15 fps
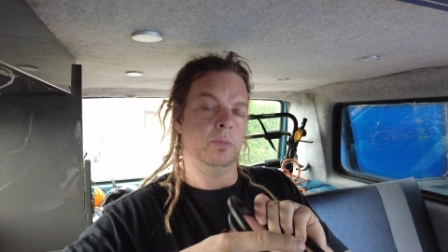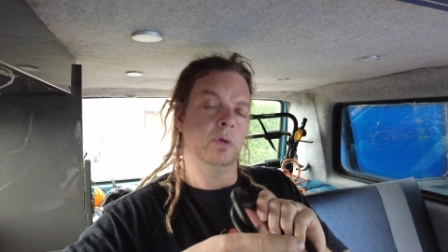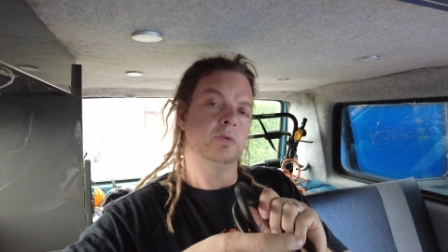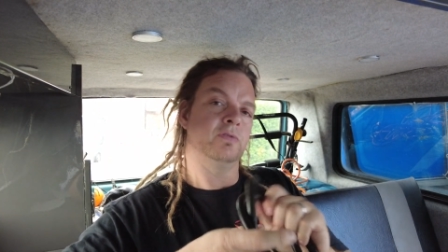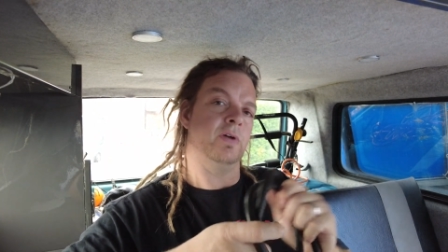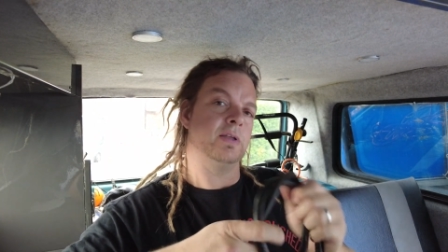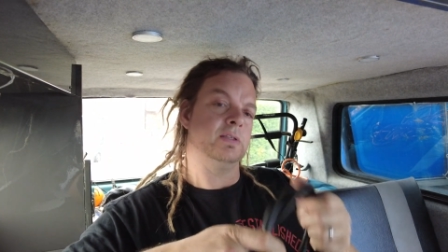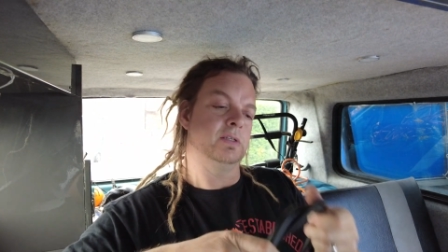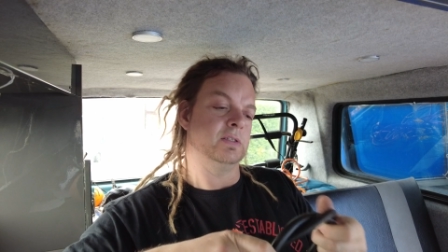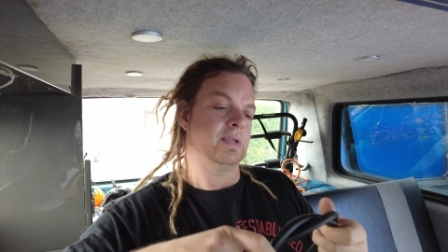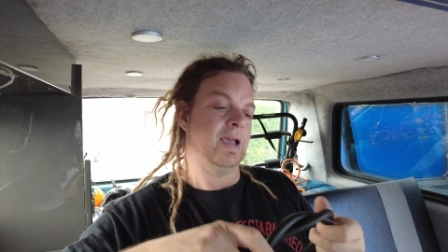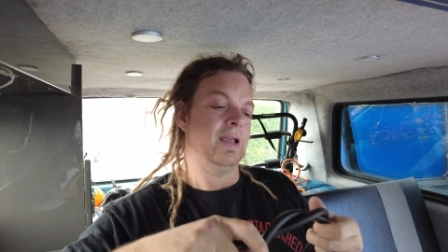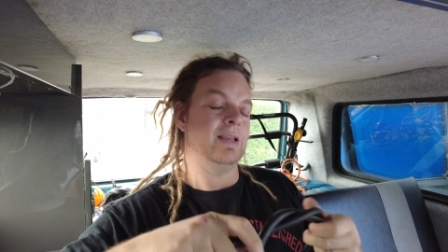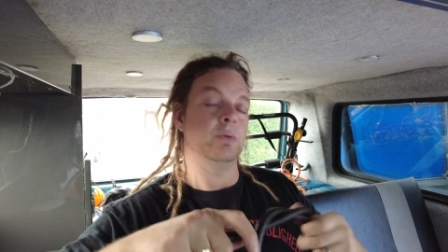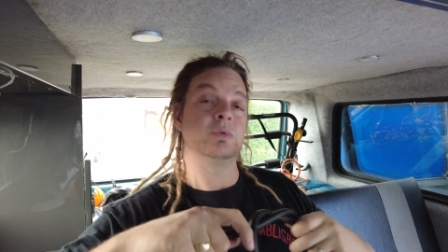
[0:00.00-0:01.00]
Motorfactors
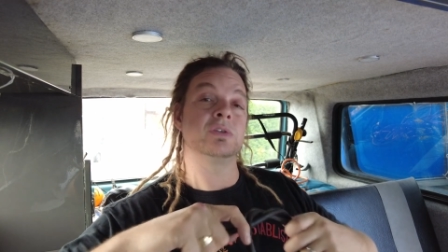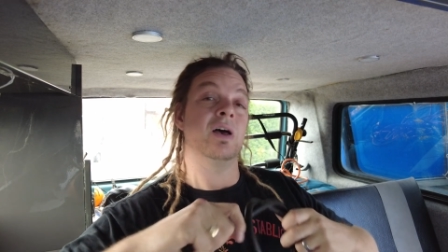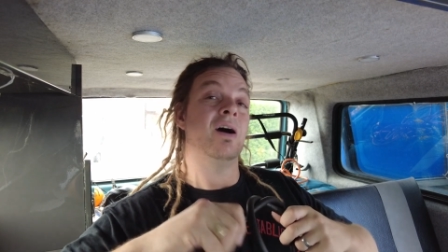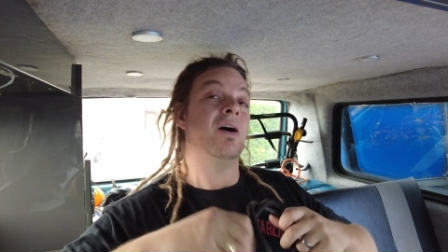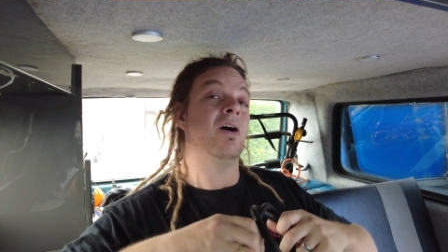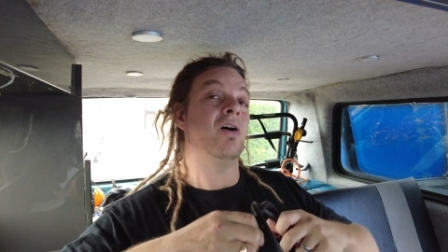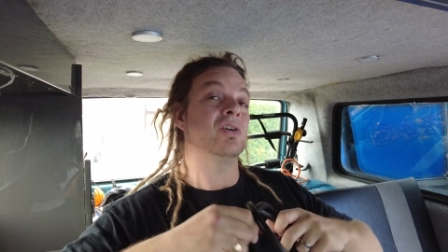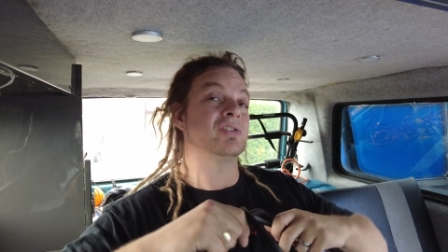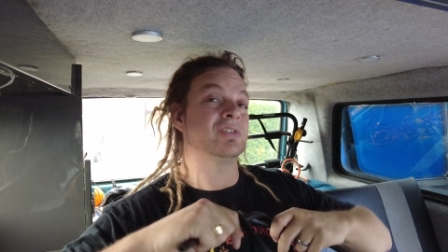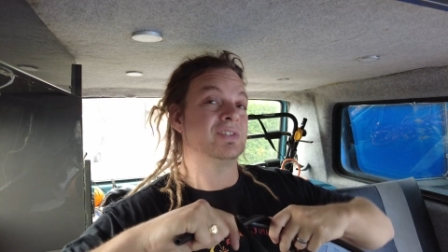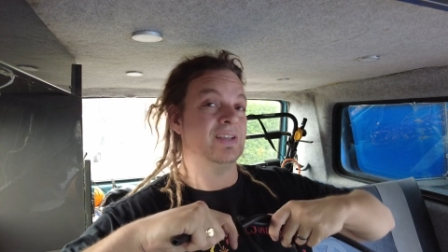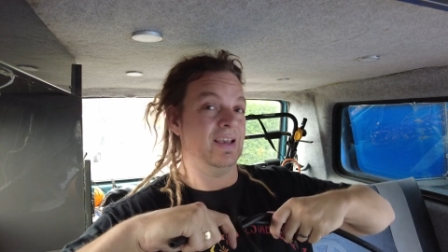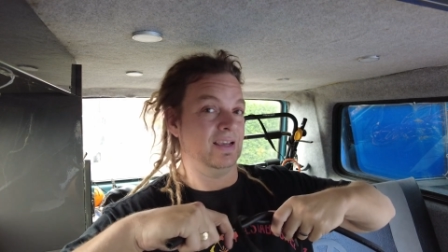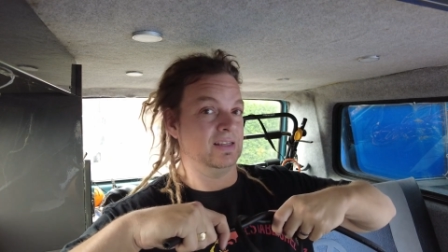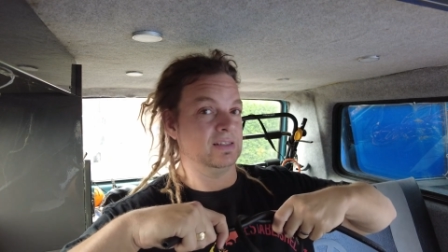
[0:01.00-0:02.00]
and it was
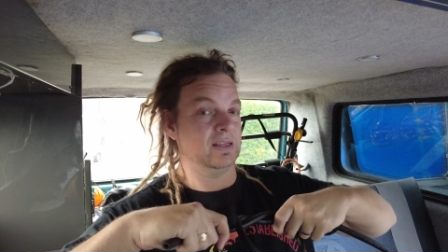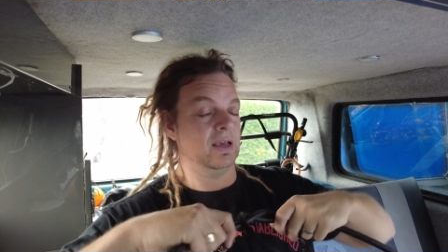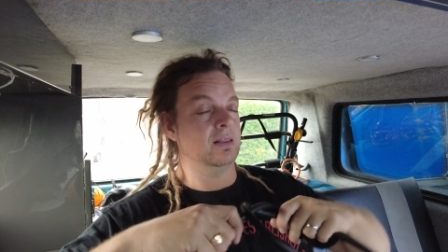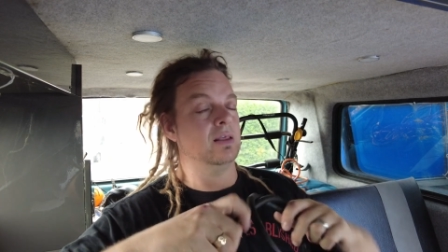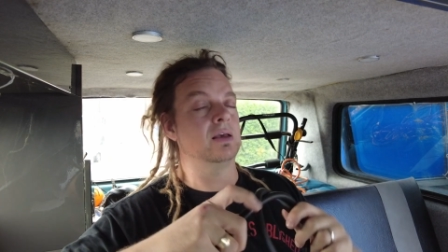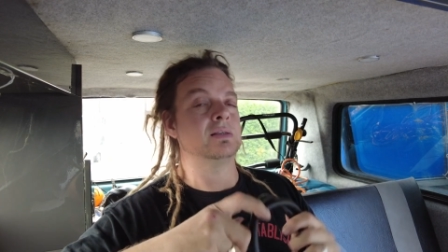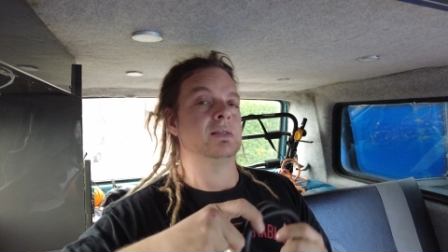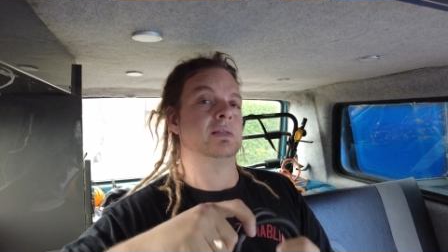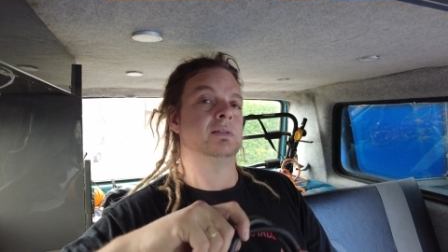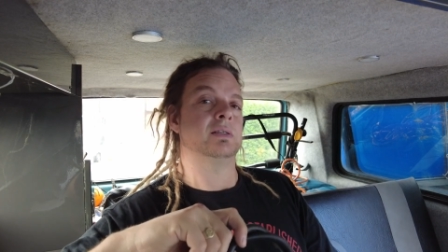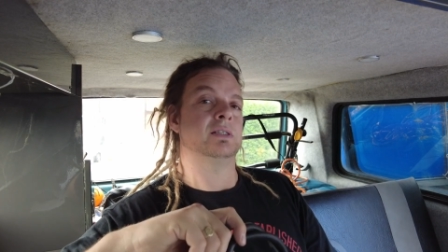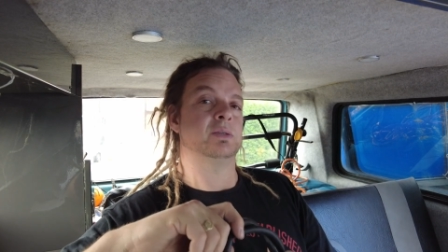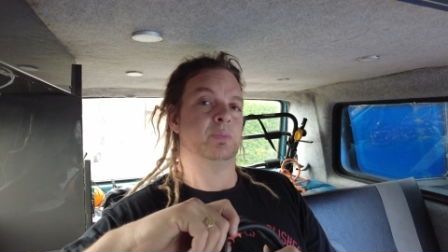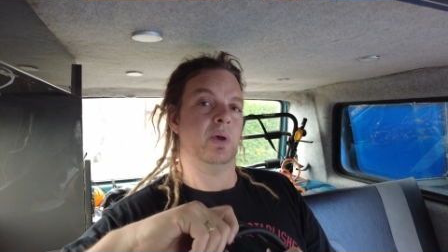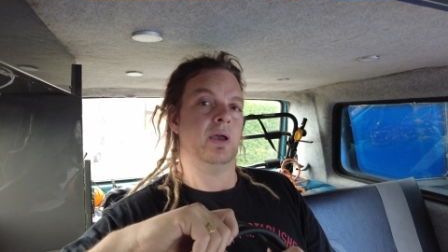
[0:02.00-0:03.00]
R6 and that's
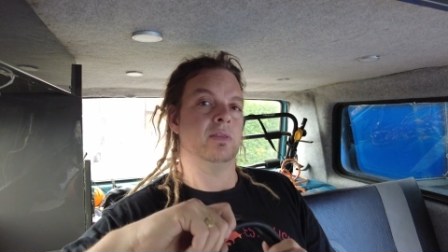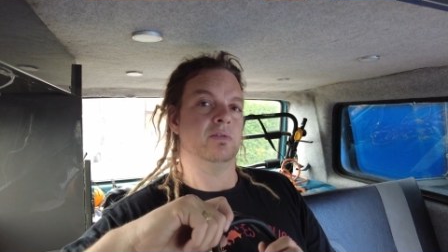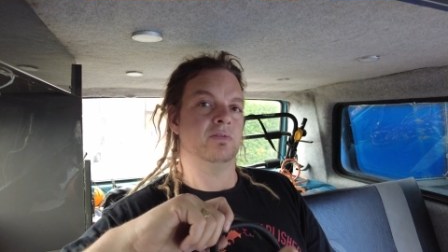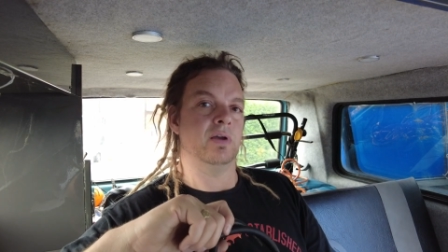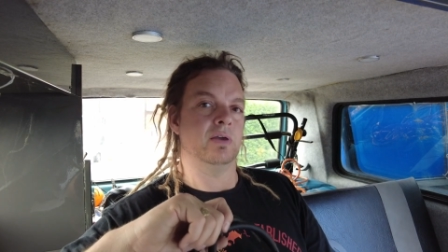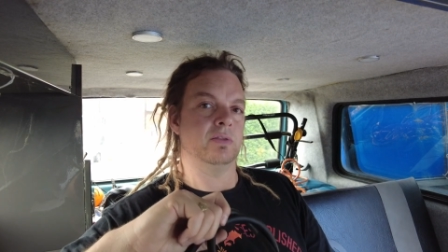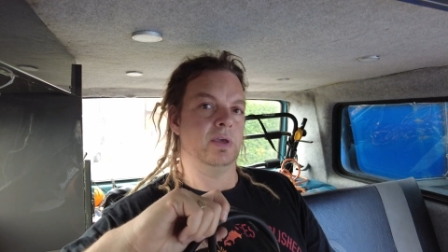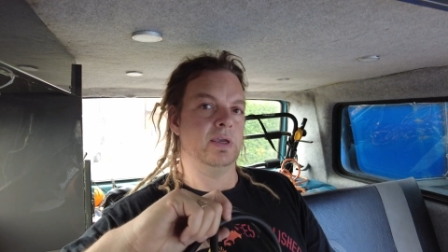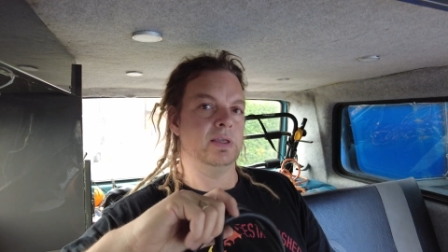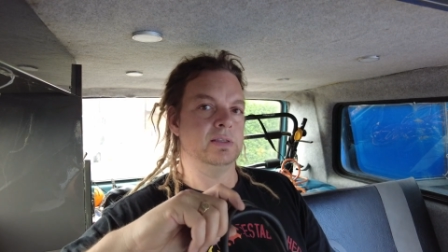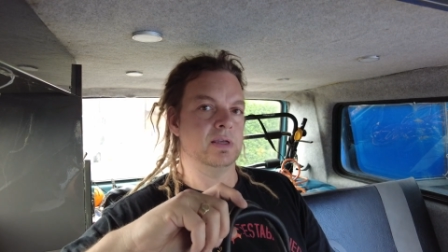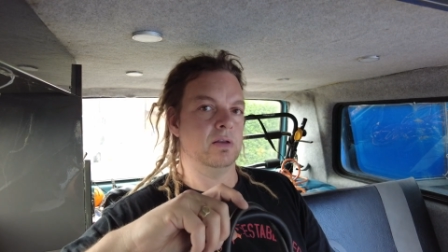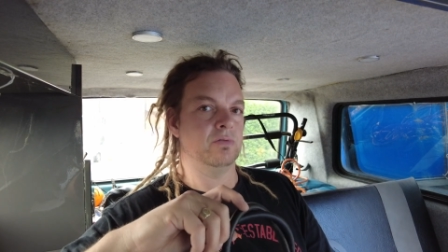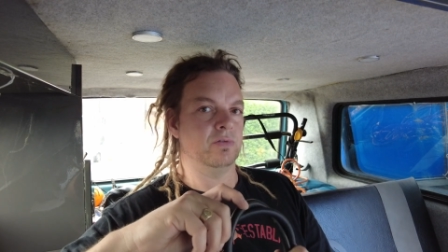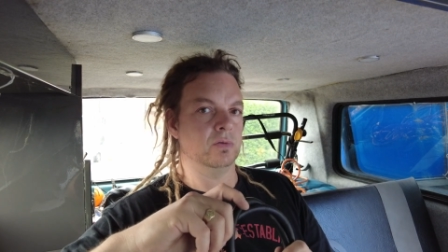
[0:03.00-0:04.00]
despite the fact that
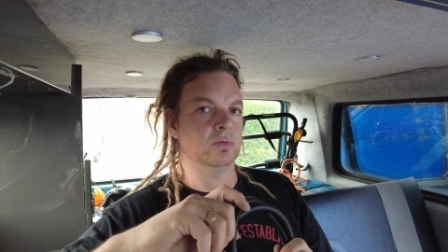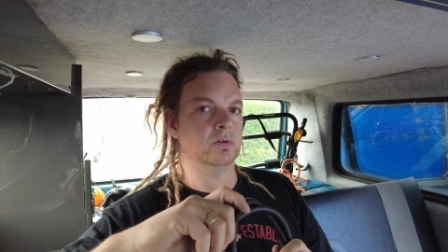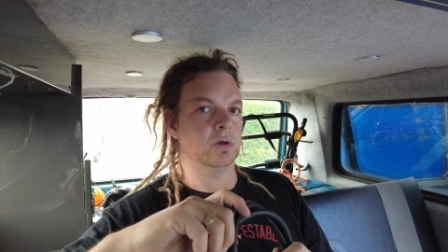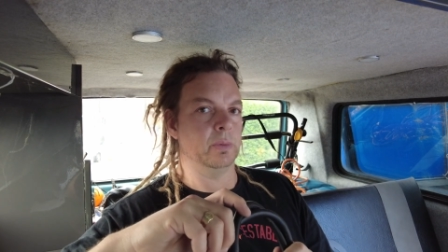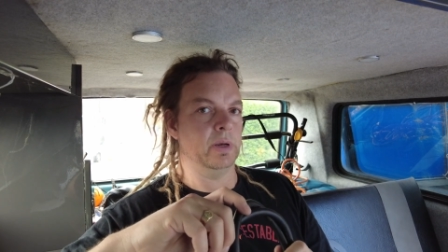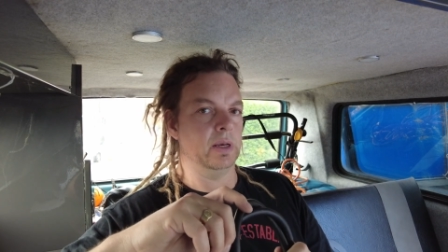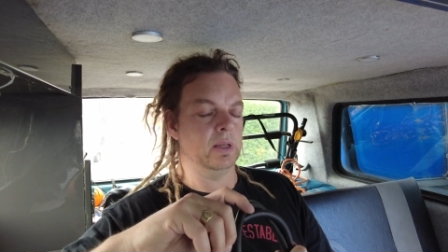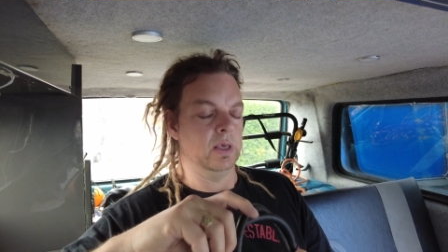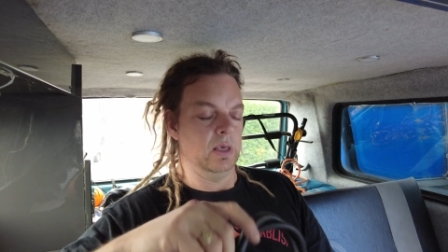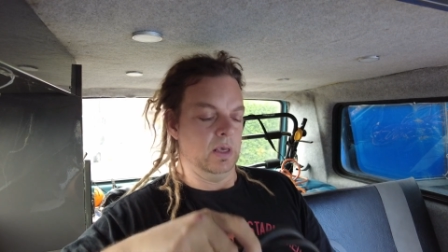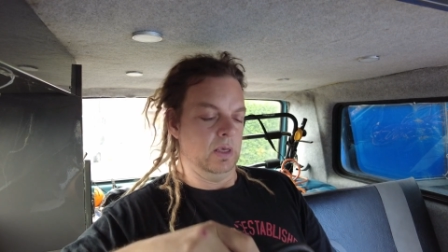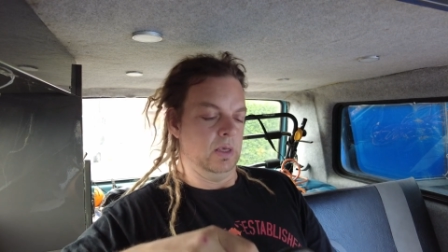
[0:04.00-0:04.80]
E10 fuel's coming in.